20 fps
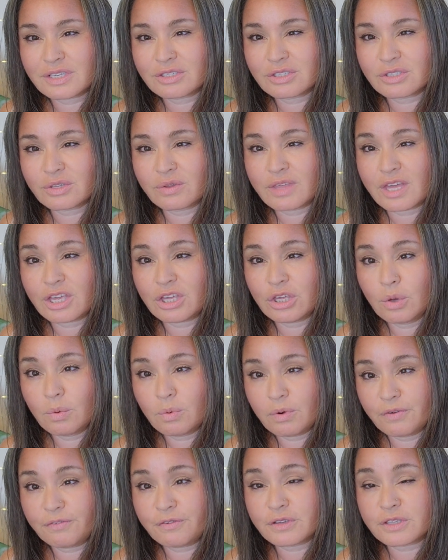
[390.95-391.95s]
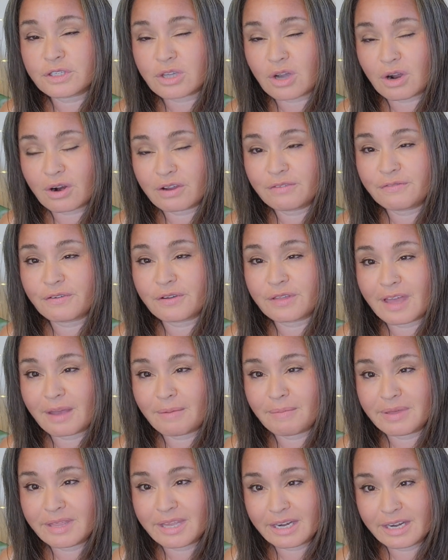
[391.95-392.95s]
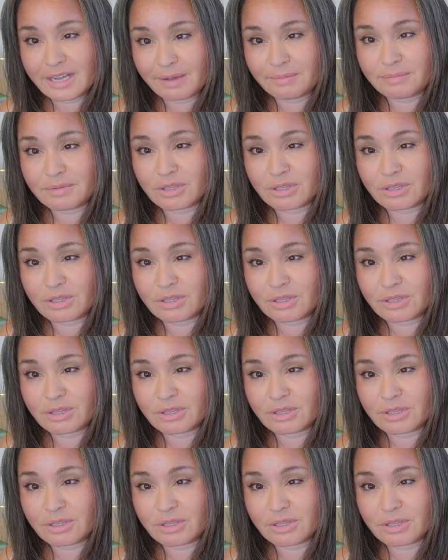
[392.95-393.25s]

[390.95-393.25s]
so that you will feel sorry for them and then come